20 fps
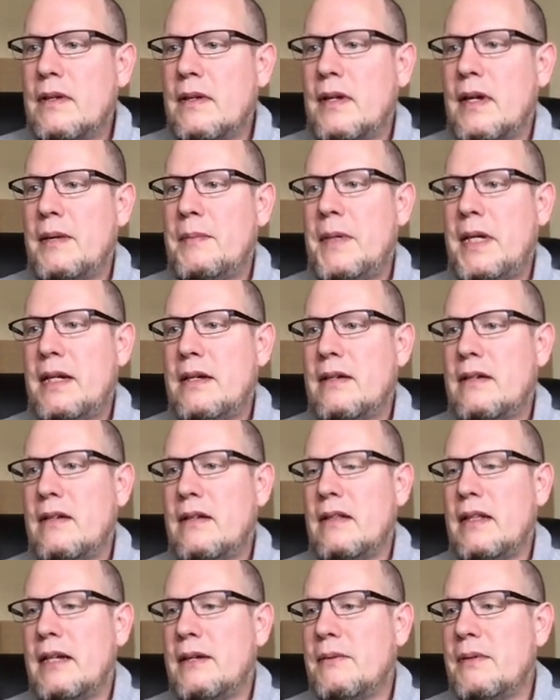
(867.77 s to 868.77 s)
I might call
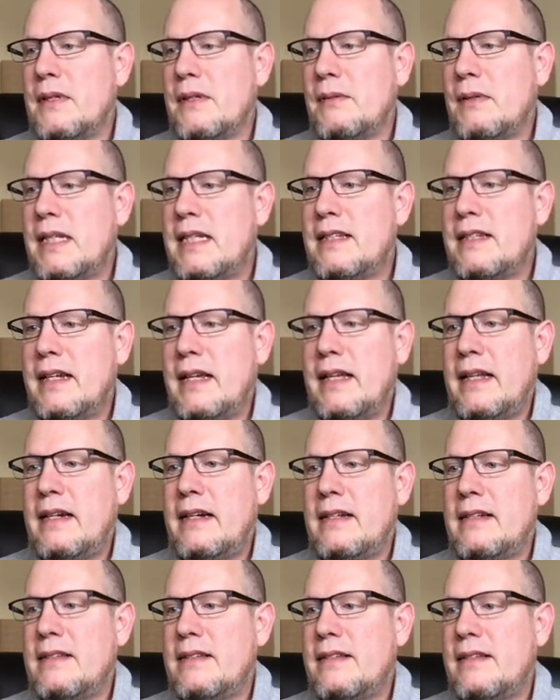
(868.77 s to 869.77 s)
it like release
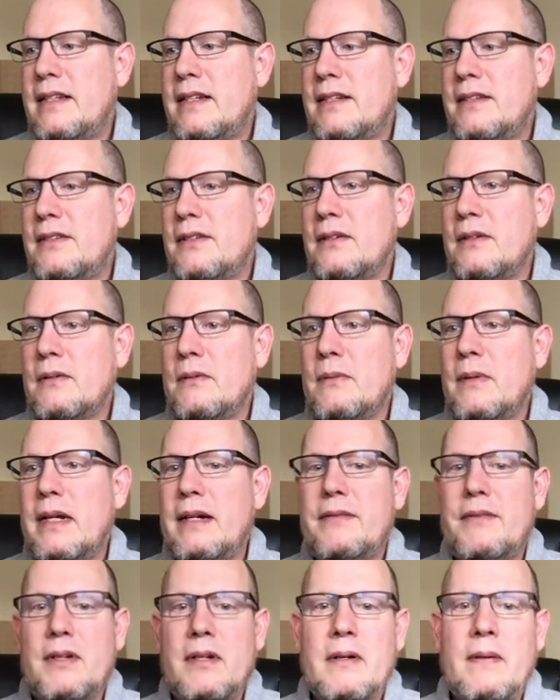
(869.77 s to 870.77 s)
candidate 6 or
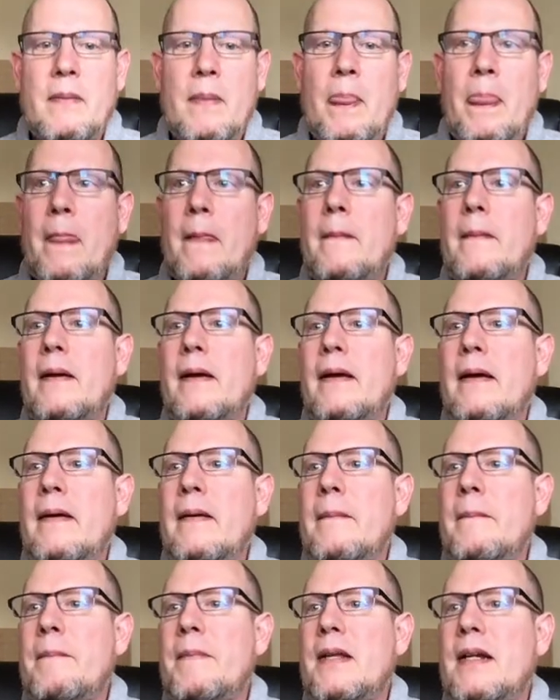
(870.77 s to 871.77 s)
whatever.
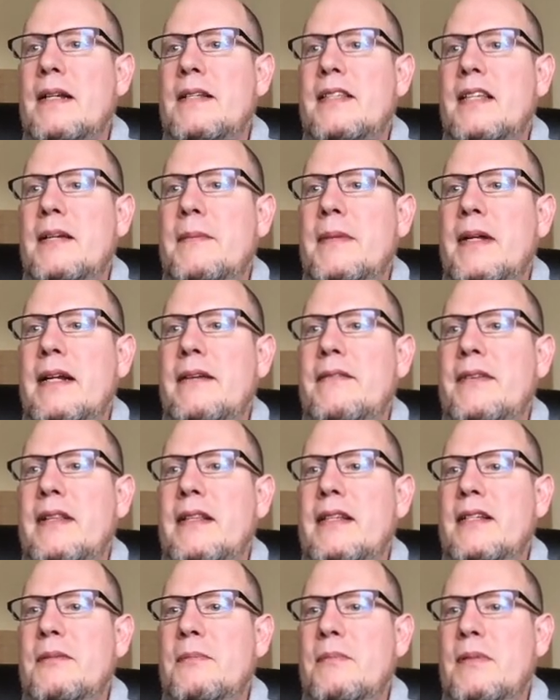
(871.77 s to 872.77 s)
The nice thing about having
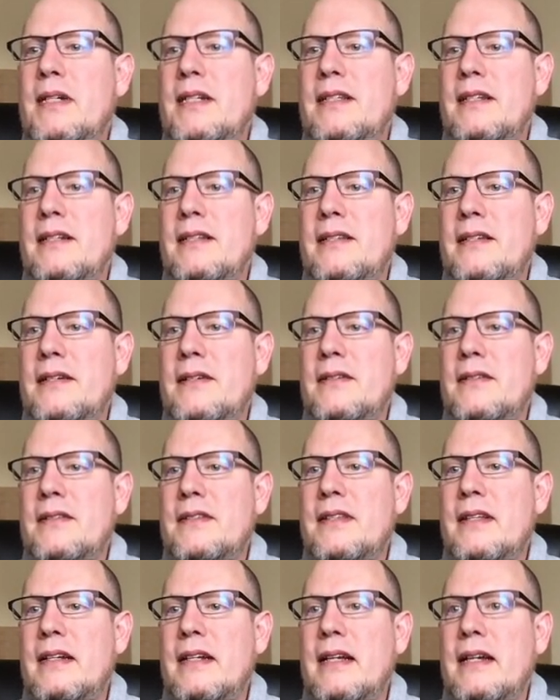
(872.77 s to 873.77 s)
these presets here is
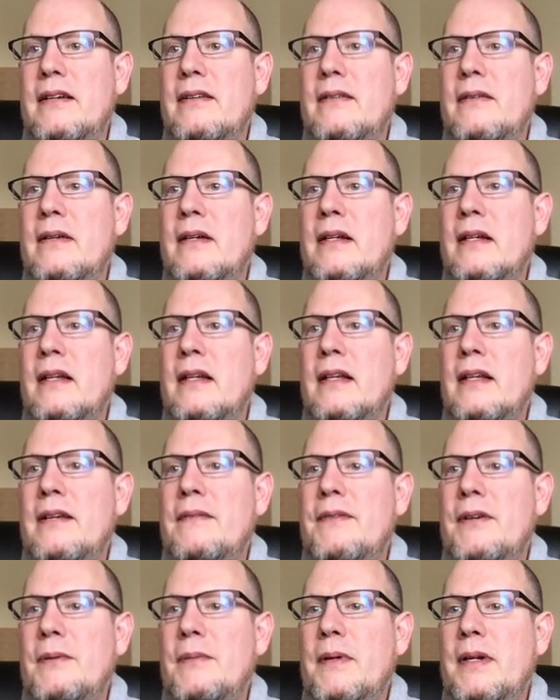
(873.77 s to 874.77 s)
that now,
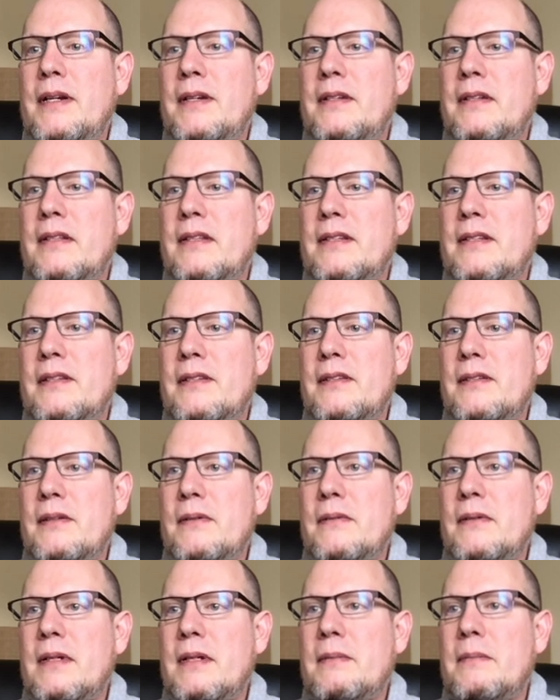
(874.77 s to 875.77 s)
if I wanted to listen to
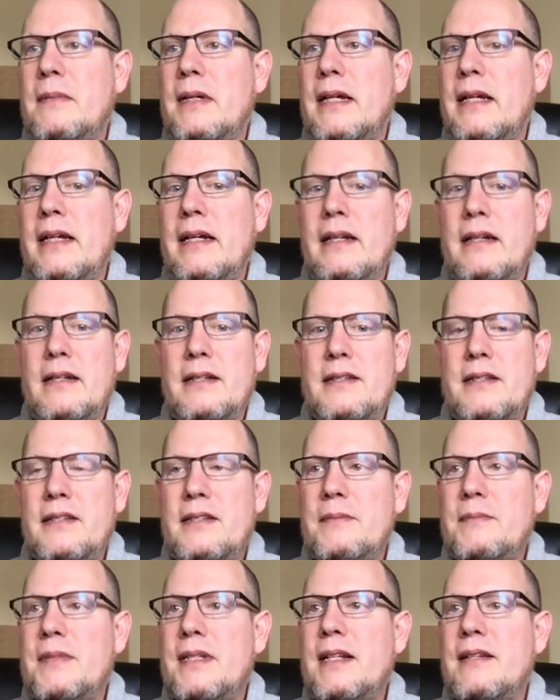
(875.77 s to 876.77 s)
what my
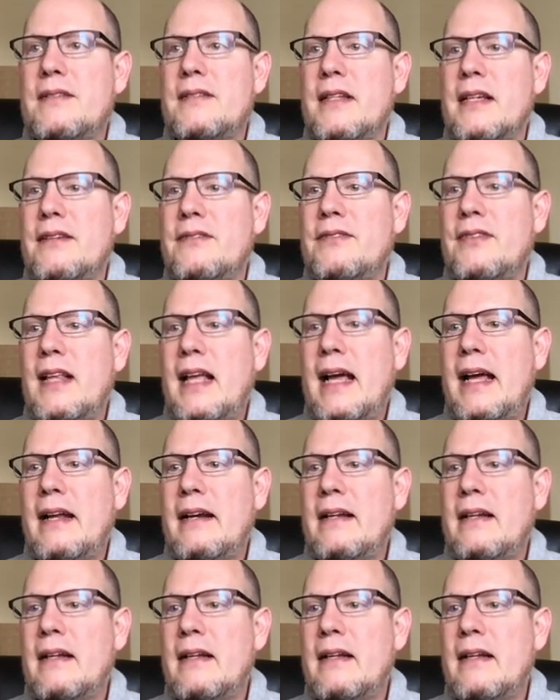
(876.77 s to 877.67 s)
system sounds like flat,